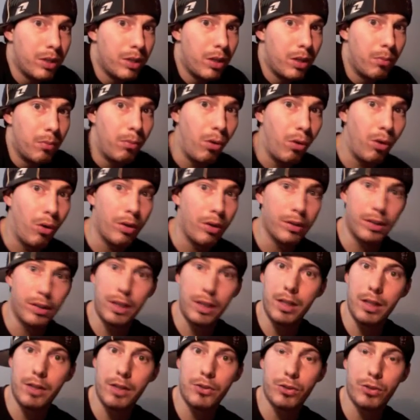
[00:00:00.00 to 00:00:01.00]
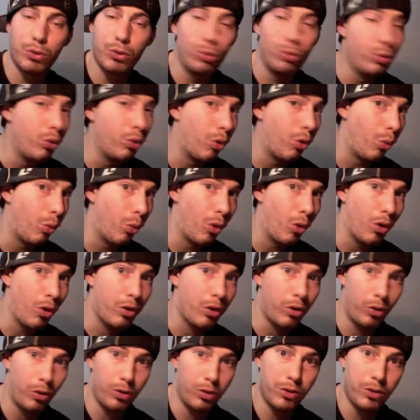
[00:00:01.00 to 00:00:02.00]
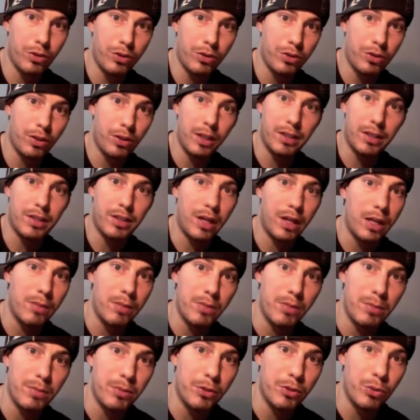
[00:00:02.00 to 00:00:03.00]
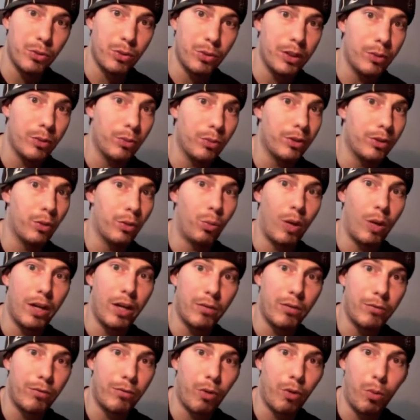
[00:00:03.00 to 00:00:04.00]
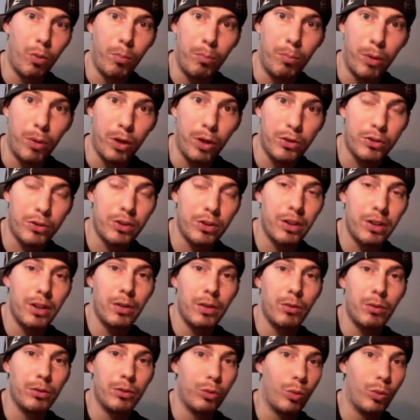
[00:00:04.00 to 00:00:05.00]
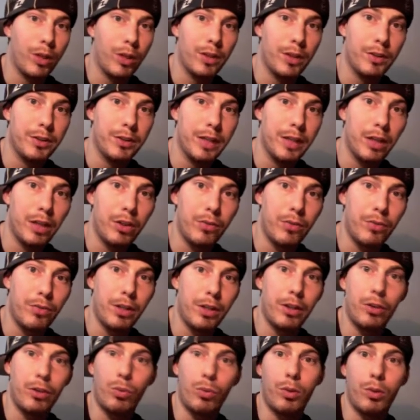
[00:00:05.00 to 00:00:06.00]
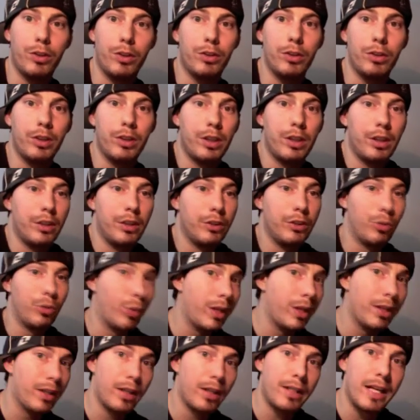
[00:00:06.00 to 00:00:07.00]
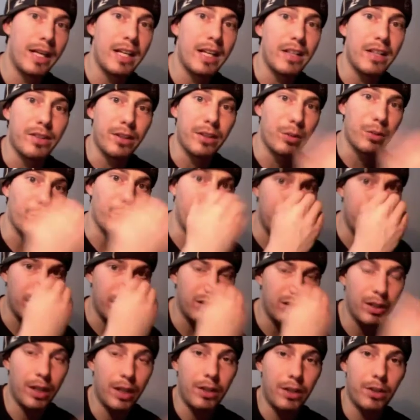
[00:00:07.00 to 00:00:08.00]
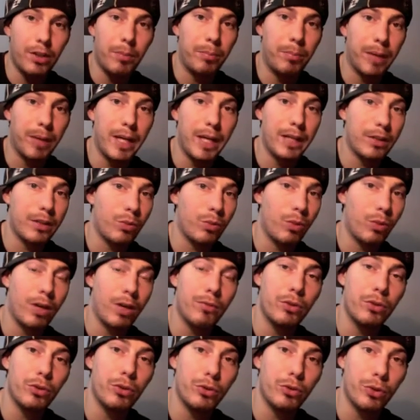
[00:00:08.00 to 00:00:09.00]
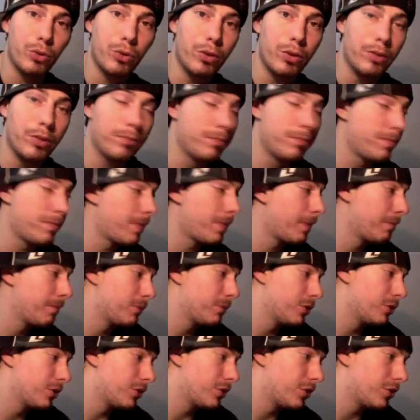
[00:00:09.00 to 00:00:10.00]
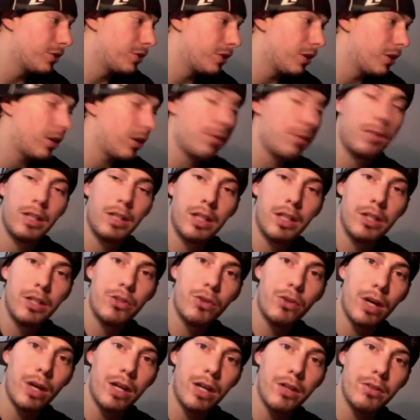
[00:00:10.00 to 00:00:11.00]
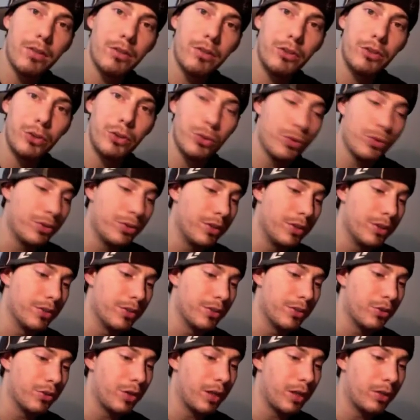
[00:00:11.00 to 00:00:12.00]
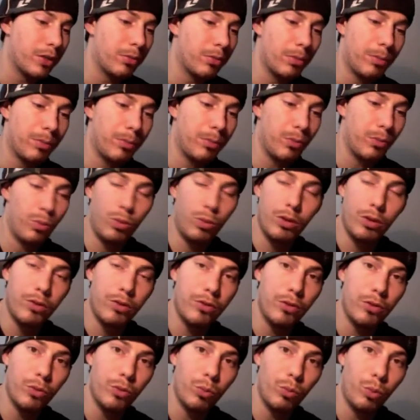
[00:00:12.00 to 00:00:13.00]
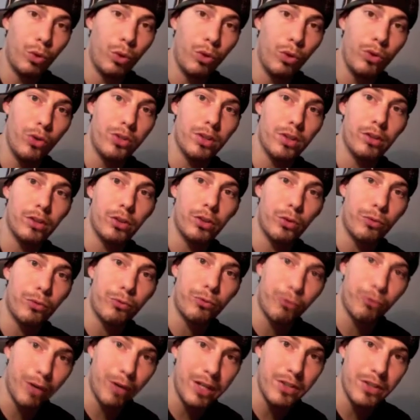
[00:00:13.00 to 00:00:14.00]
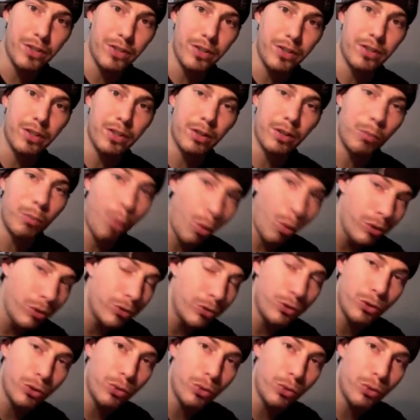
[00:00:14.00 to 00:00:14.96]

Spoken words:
boring day at school or work, or just like times in between when you're waiting for a bus, when you're waiting in the elevator, when you're waiting on anything, waiting online in the bank, whatever you're doing, just try to use these and try to come up with words and little phrases. And the more you do